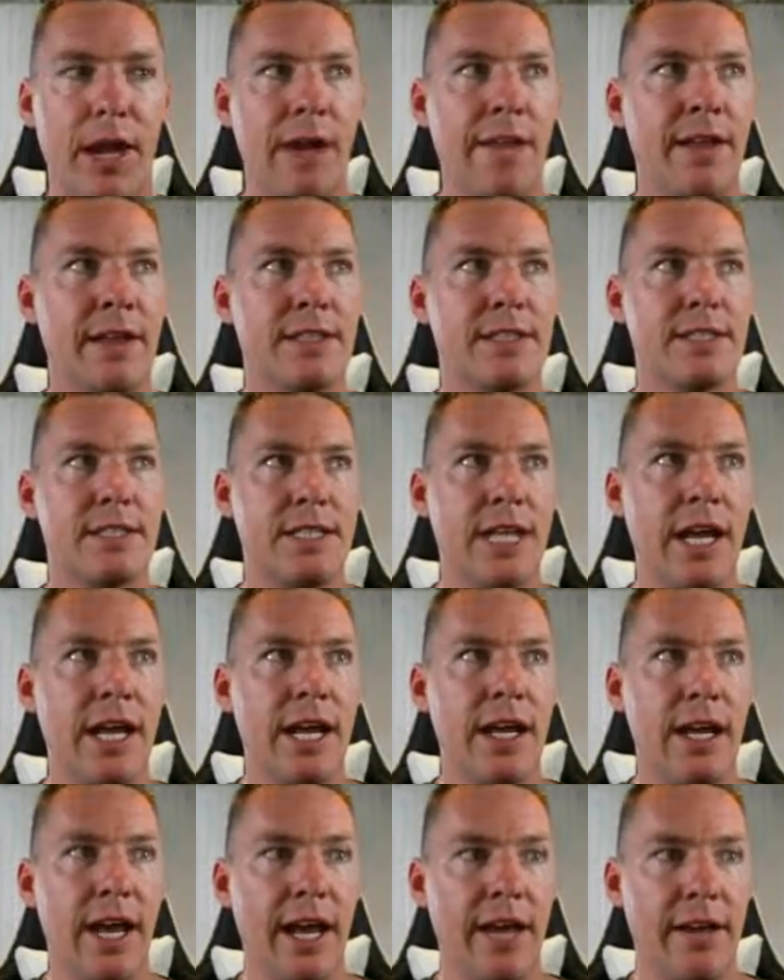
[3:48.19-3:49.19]
And then
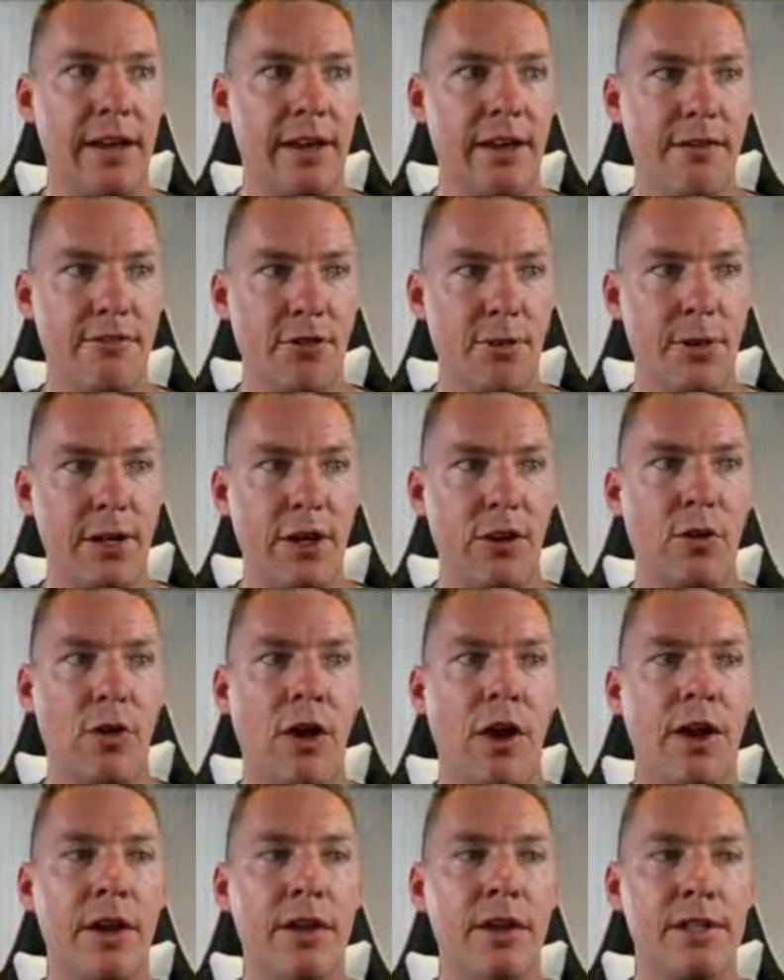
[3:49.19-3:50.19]
stay from
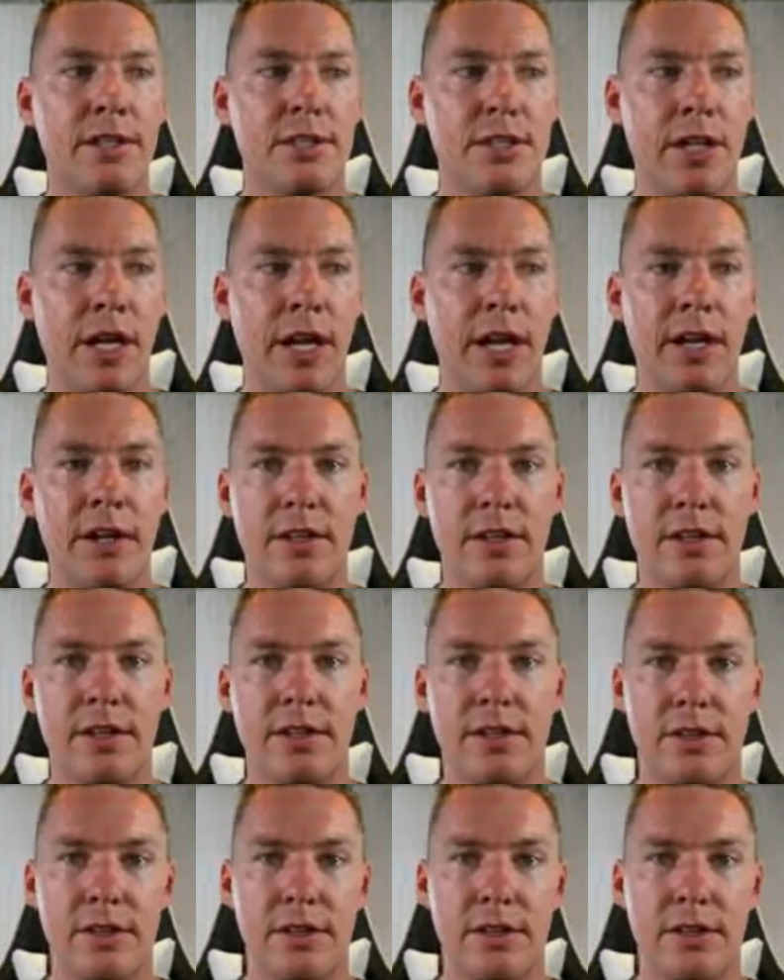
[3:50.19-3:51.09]
here on, stay